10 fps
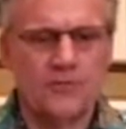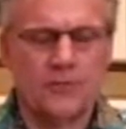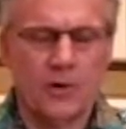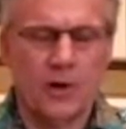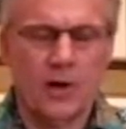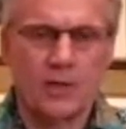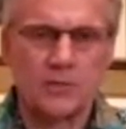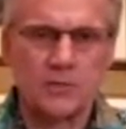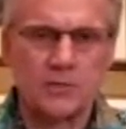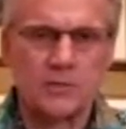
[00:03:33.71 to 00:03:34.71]
for
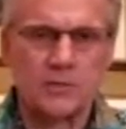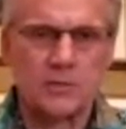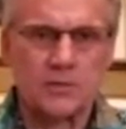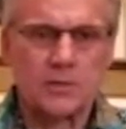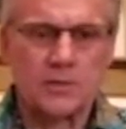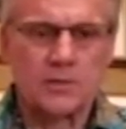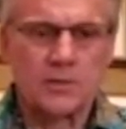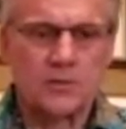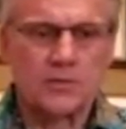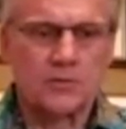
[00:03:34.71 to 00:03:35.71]
us
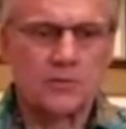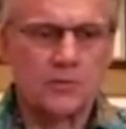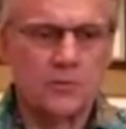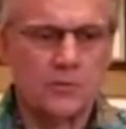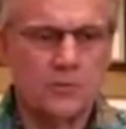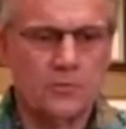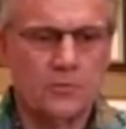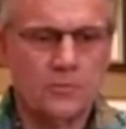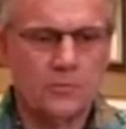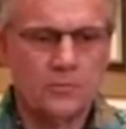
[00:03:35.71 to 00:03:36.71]
to,
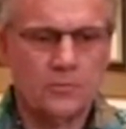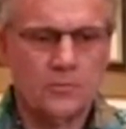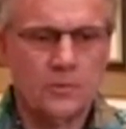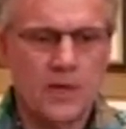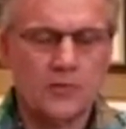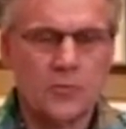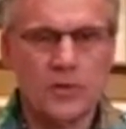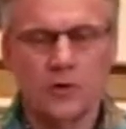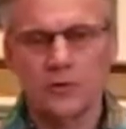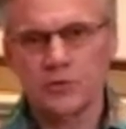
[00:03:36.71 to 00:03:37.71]
as we
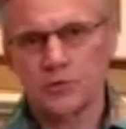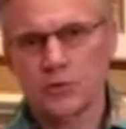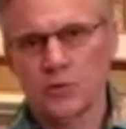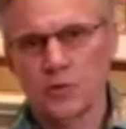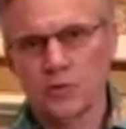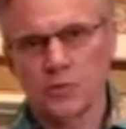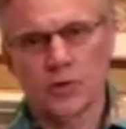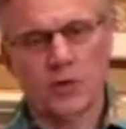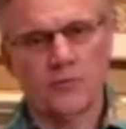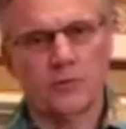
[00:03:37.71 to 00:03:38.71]
go to stores or
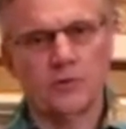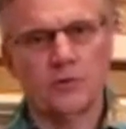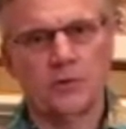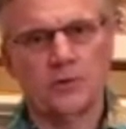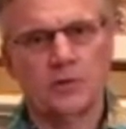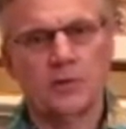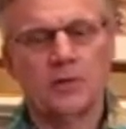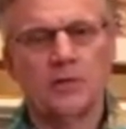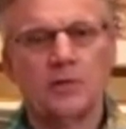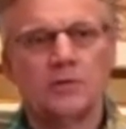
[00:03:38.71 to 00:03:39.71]
whatever doing,
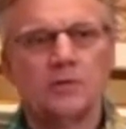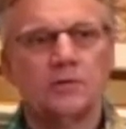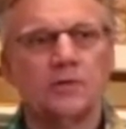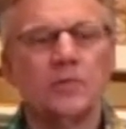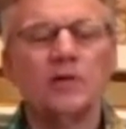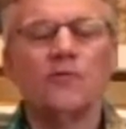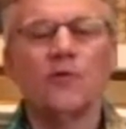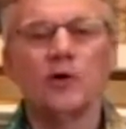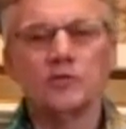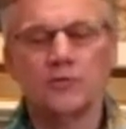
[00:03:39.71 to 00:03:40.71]
to be a
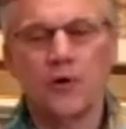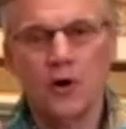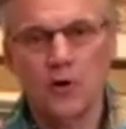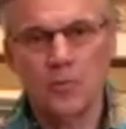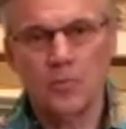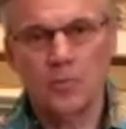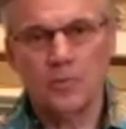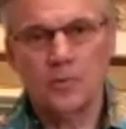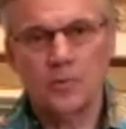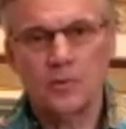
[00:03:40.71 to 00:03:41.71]
voice of hope
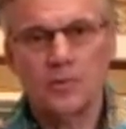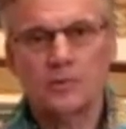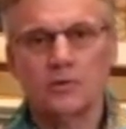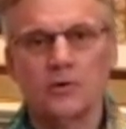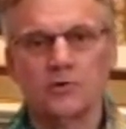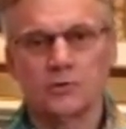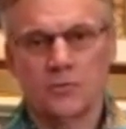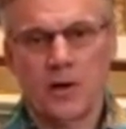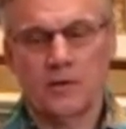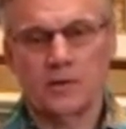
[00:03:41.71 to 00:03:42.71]
to those
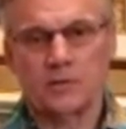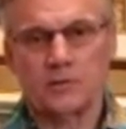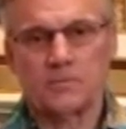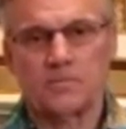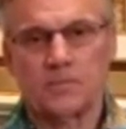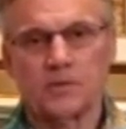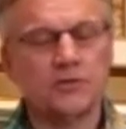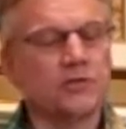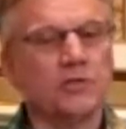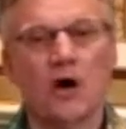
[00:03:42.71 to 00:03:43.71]
around us. This
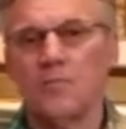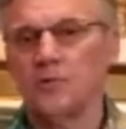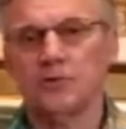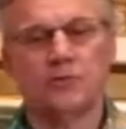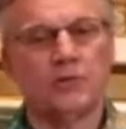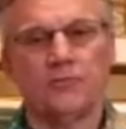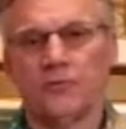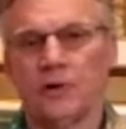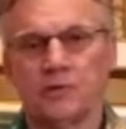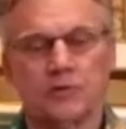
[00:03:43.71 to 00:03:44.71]
is an opportunity
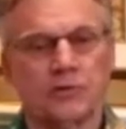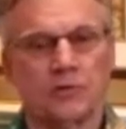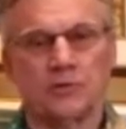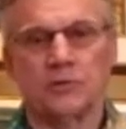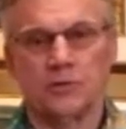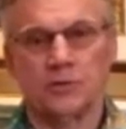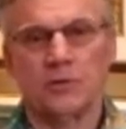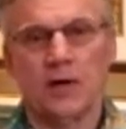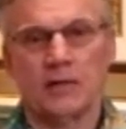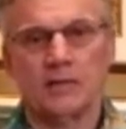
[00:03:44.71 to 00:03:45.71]
for us, church, to do
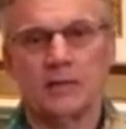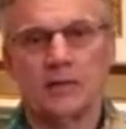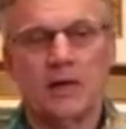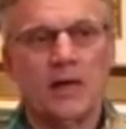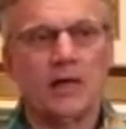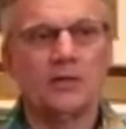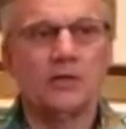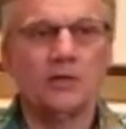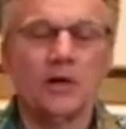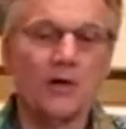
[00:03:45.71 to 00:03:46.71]
that. And to
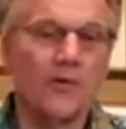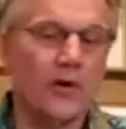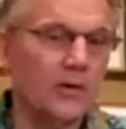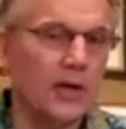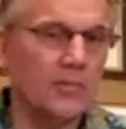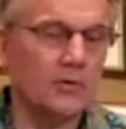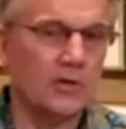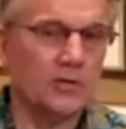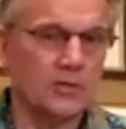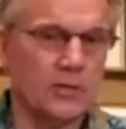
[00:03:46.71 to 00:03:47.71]
love our neighbors
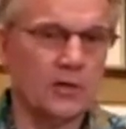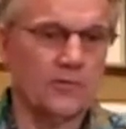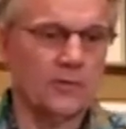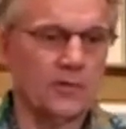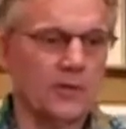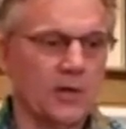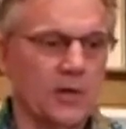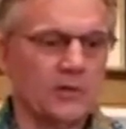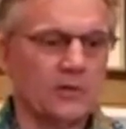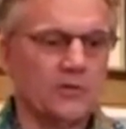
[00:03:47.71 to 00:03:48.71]
ourselves and to,
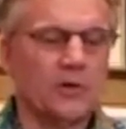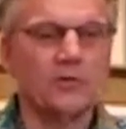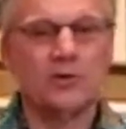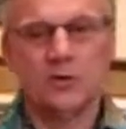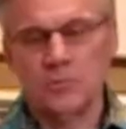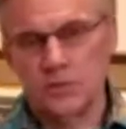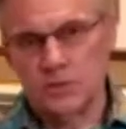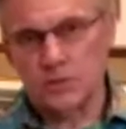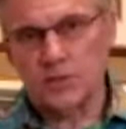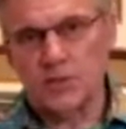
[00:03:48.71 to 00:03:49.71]
to show the
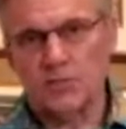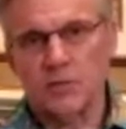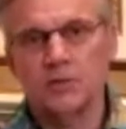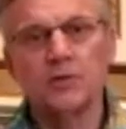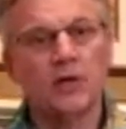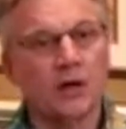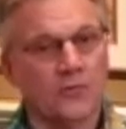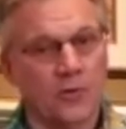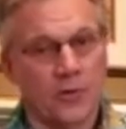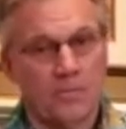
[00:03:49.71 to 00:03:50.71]
community that we do care
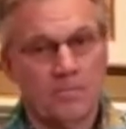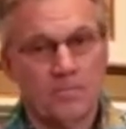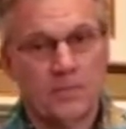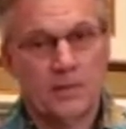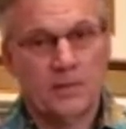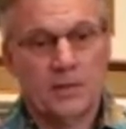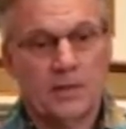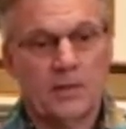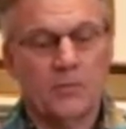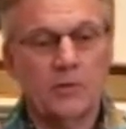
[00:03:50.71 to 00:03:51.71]
for them
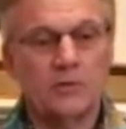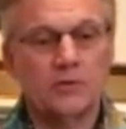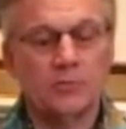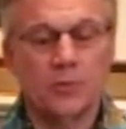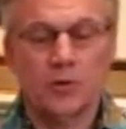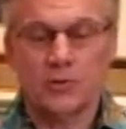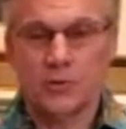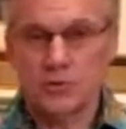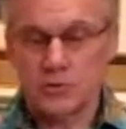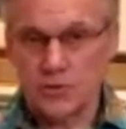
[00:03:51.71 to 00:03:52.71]
and that we do support
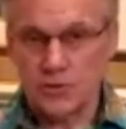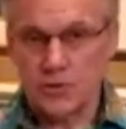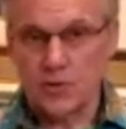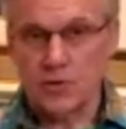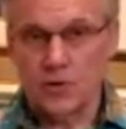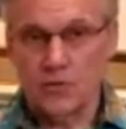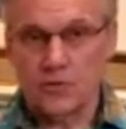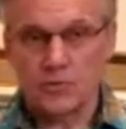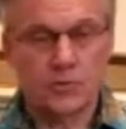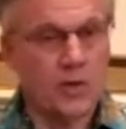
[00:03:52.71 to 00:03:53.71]
those in authority over
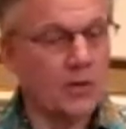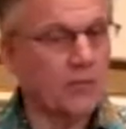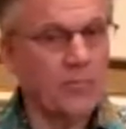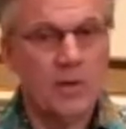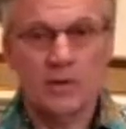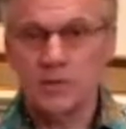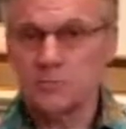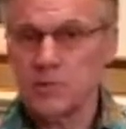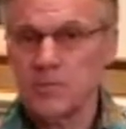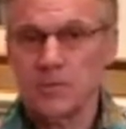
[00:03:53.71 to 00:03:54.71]
us. We're not a rebellious
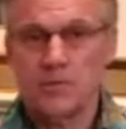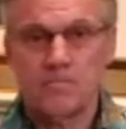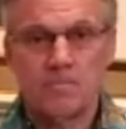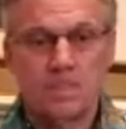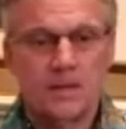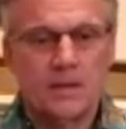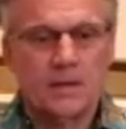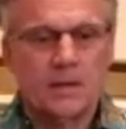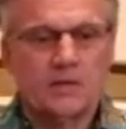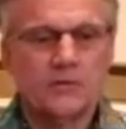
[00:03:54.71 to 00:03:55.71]
people.
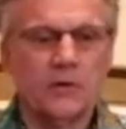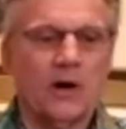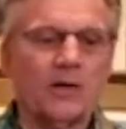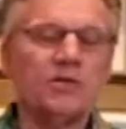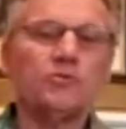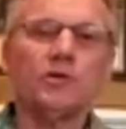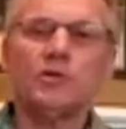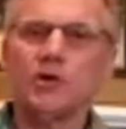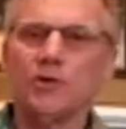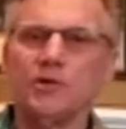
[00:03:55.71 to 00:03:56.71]
And so I just want to
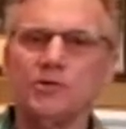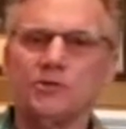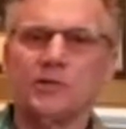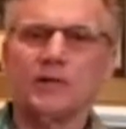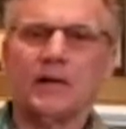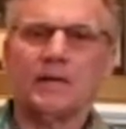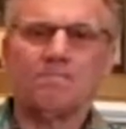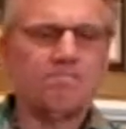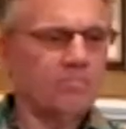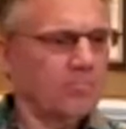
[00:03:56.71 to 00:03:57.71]
encourage you today.
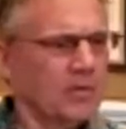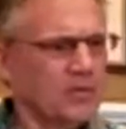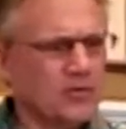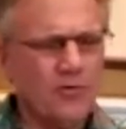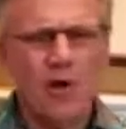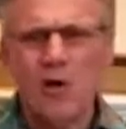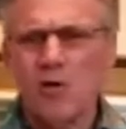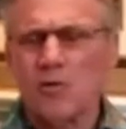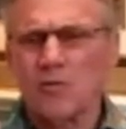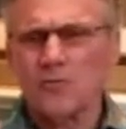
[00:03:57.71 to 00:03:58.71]
Be
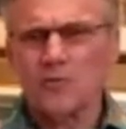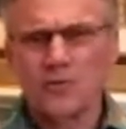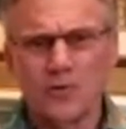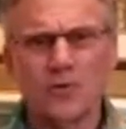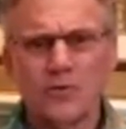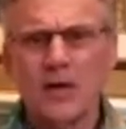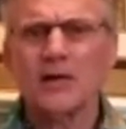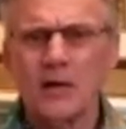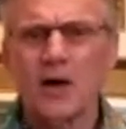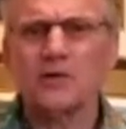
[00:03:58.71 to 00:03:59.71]
strong, for the Lord
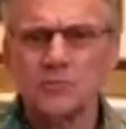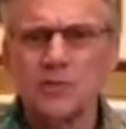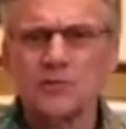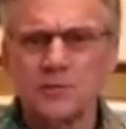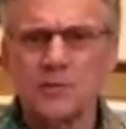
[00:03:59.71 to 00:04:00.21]
thy God is with